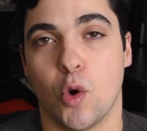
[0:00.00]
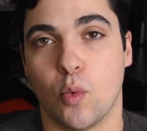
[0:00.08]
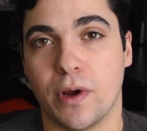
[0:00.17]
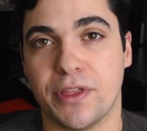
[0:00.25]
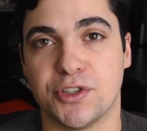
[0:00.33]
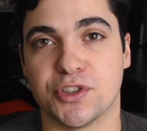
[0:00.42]

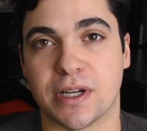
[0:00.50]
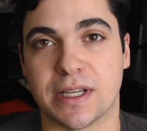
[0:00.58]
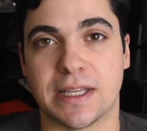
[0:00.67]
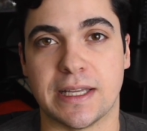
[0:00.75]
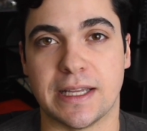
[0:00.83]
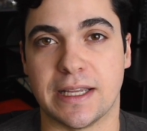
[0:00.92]
with
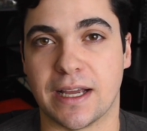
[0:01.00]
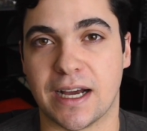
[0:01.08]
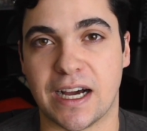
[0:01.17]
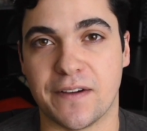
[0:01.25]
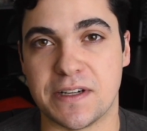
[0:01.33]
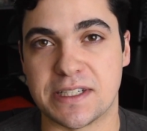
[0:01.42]
drinking
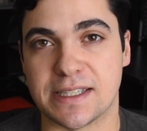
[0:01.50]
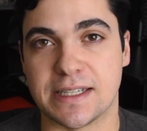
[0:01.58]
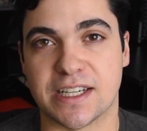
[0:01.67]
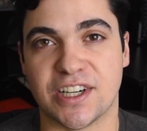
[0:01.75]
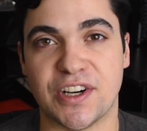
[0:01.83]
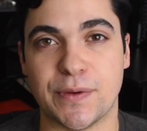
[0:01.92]

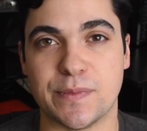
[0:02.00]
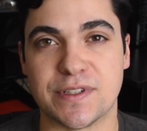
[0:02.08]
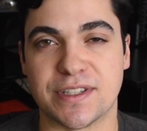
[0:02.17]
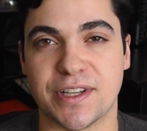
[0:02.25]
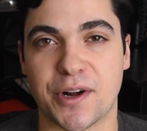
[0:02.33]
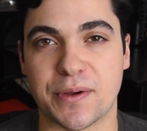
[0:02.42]
obviously
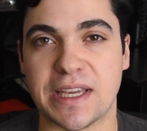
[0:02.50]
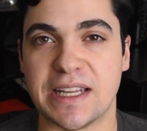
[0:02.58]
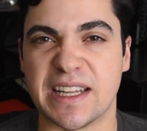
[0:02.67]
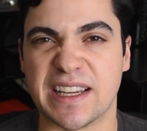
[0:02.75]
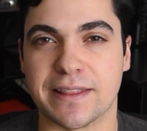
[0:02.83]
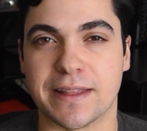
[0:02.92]
comes,
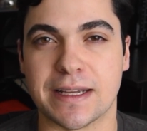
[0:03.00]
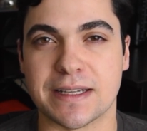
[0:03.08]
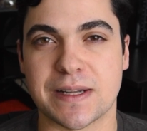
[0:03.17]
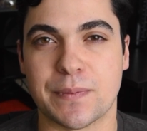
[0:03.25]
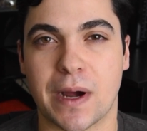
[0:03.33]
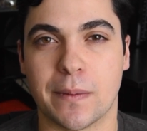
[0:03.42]
eating
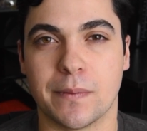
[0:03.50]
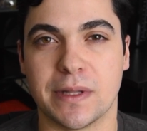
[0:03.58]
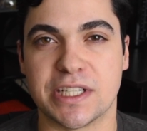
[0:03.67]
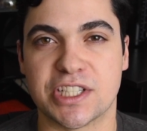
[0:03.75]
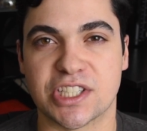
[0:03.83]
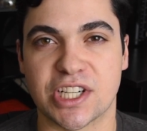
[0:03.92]
things I
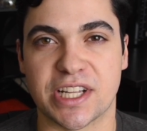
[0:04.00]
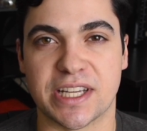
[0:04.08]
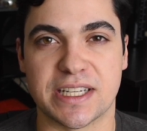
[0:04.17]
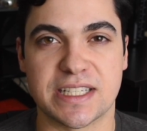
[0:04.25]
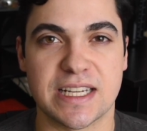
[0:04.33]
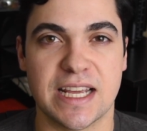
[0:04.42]
probably
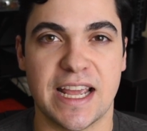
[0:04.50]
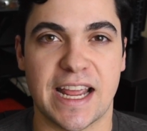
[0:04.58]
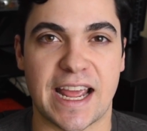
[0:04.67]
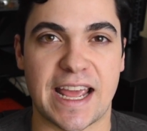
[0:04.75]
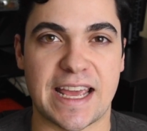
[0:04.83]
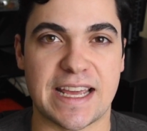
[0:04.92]
shouldn't,
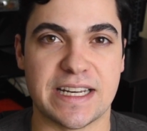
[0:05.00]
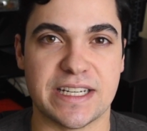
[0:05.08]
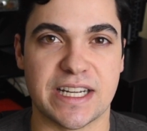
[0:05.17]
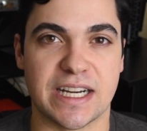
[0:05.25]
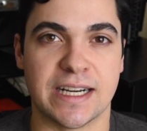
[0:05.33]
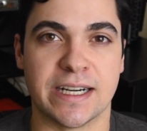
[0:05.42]

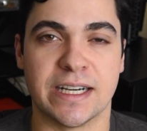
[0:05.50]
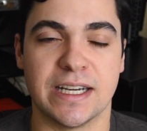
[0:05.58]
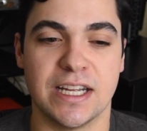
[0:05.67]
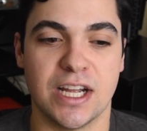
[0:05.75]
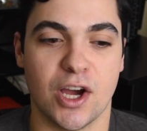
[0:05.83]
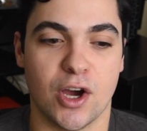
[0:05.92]
and
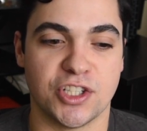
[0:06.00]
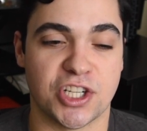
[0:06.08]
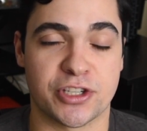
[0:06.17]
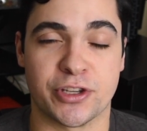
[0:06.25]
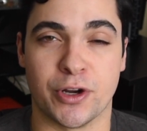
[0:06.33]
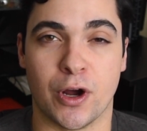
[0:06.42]

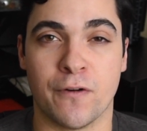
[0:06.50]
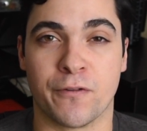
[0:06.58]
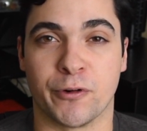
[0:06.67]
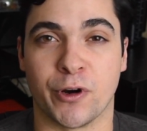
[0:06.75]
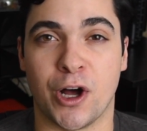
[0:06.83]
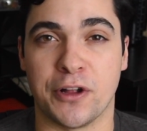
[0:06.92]
just an
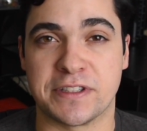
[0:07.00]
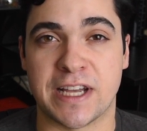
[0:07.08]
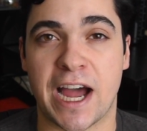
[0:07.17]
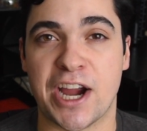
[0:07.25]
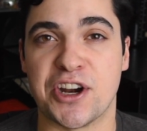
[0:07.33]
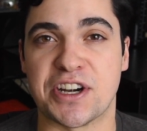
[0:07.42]
overall
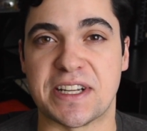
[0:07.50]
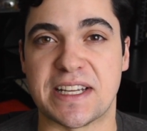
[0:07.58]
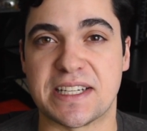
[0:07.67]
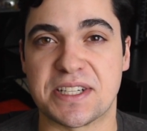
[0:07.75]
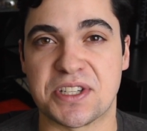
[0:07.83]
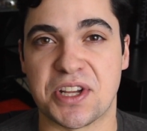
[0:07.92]

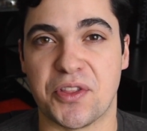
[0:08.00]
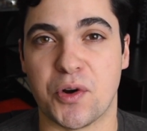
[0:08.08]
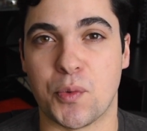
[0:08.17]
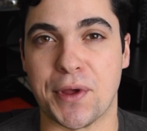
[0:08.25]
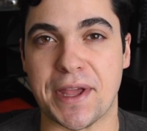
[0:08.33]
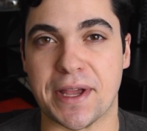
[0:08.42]
tiredness to the
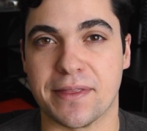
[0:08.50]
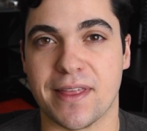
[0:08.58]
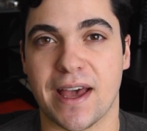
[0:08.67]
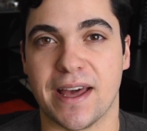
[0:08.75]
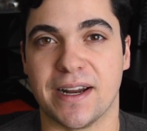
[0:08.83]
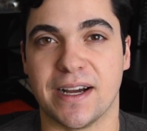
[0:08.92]
week
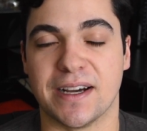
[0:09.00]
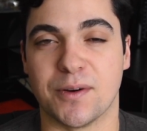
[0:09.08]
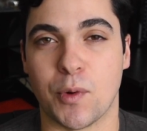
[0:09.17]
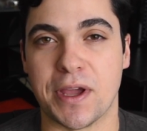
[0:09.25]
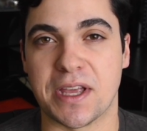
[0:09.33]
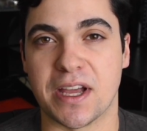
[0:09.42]
that
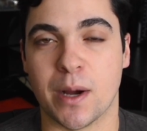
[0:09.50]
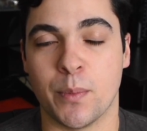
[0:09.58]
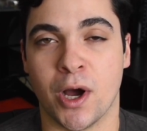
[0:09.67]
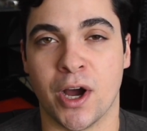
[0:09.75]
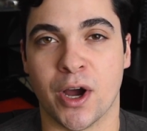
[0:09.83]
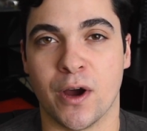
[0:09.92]
waking up
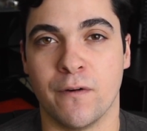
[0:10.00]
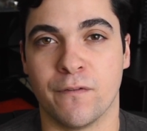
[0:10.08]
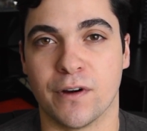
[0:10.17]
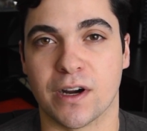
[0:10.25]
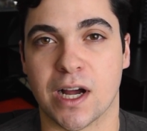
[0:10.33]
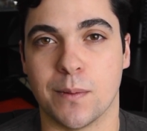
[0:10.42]

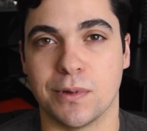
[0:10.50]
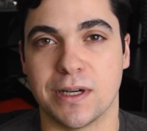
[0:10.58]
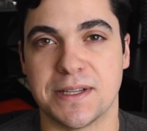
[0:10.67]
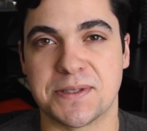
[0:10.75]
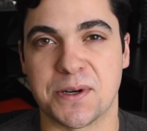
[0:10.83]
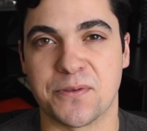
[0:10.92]
hungover a couple of
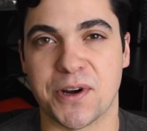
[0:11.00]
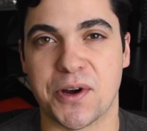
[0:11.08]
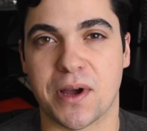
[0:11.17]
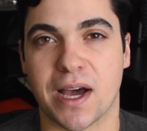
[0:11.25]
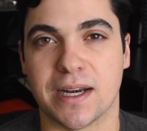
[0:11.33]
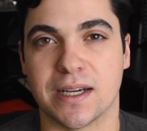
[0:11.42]
days in a
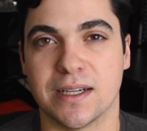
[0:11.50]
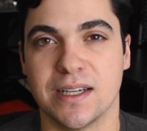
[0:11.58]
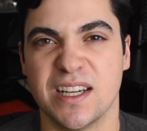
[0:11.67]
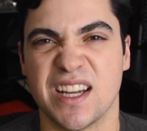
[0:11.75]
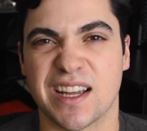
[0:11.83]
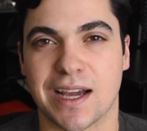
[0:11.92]
row kind
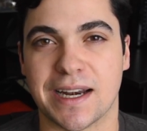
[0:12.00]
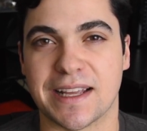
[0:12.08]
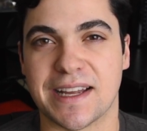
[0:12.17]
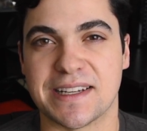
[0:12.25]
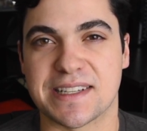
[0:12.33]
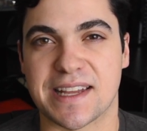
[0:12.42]

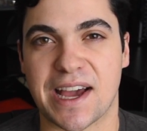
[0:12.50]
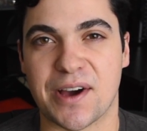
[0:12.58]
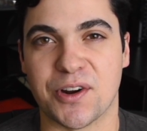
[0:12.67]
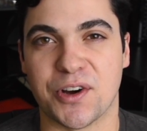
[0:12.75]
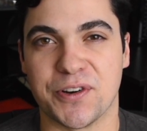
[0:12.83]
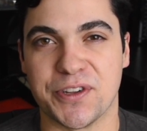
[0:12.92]
of gets
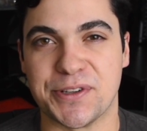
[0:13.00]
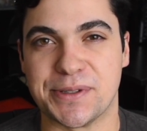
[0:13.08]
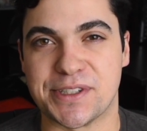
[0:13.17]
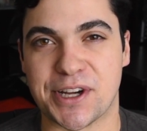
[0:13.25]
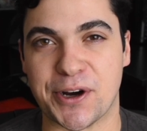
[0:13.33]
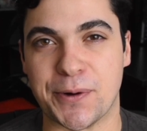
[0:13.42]
down on you.
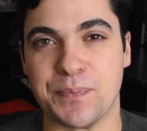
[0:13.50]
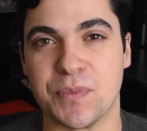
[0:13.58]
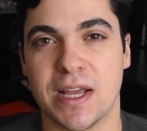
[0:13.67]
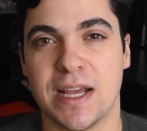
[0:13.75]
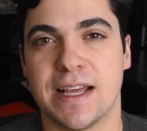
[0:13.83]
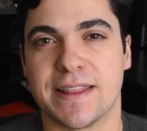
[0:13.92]
So
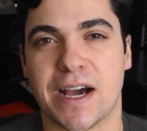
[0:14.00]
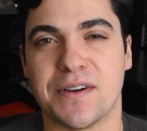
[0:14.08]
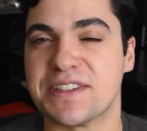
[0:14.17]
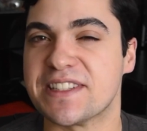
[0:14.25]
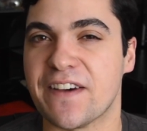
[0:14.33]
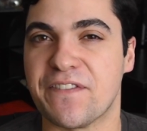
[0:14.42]
that
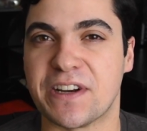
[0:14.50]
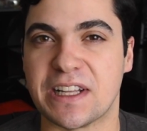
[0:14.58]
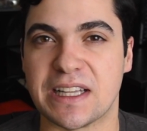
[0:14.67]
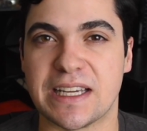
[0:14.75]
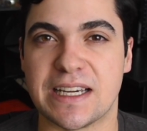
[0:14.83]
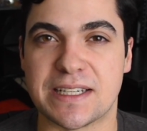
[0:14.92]
was
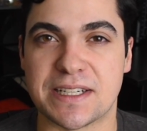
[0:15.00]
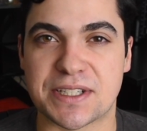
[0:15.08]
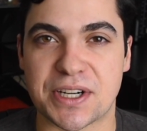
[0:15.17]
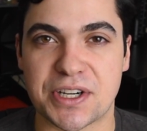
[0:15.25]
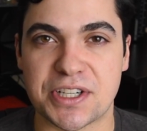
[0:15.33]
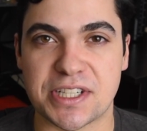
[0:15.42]
definitely a
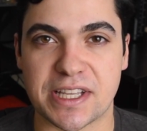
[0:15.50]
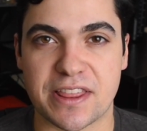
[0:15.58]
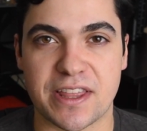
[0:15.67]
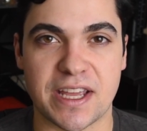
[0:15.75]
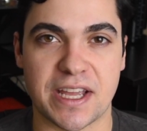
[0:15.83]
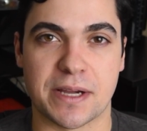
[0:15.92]
discouraging
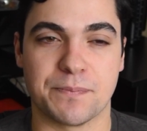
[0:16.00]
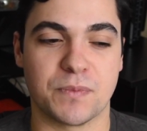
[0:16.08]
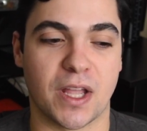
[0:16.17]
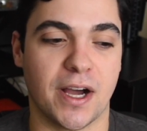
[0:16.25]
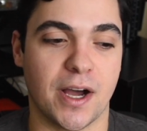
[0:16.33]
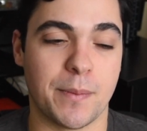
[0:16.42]

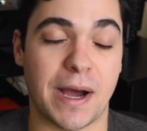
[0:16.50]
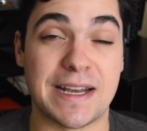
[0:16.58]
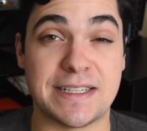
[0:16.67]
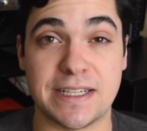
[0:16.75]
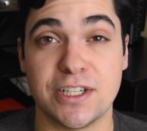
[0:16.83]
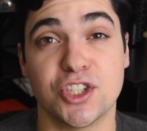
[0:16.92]
thing. I
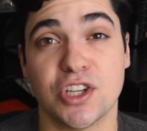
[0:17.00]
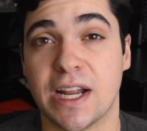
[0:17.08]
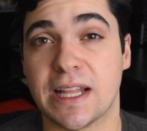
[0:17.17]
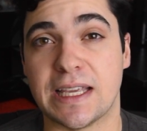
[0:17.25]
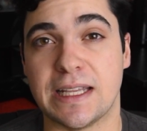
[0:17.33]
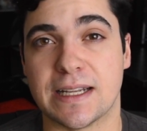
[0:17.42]
did try
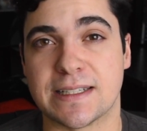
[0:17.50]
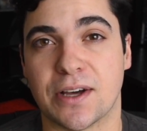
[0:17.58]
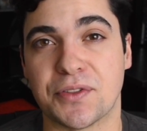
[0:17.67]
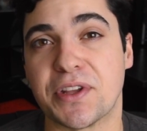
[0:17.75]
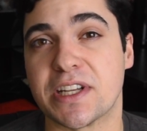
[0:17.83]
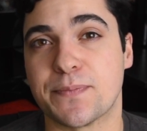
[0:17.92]
to eat as
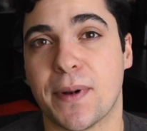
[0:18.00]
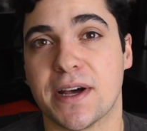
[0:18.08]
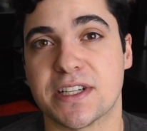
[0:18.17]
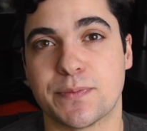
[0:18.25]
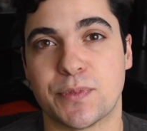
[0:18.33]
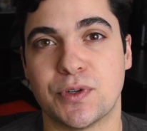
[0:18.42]
healthy as
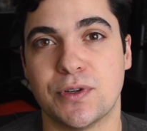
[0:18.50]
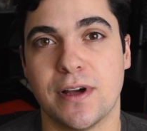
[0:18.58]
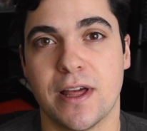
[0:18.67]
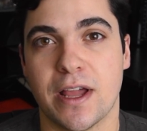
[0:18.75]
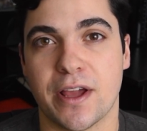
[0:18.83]
possible.